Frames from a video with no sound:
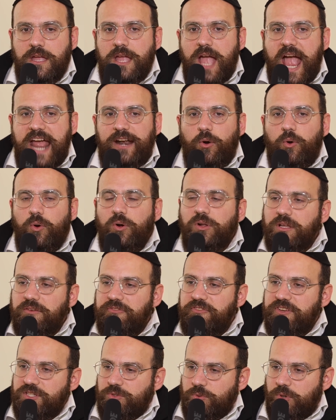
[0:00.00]
And all
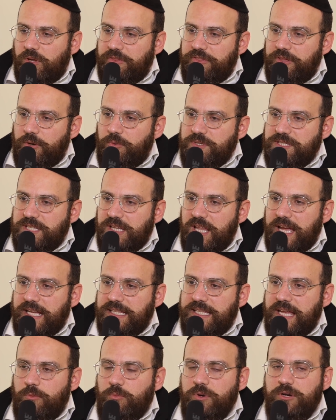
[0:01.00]
of Israel, though, is like that.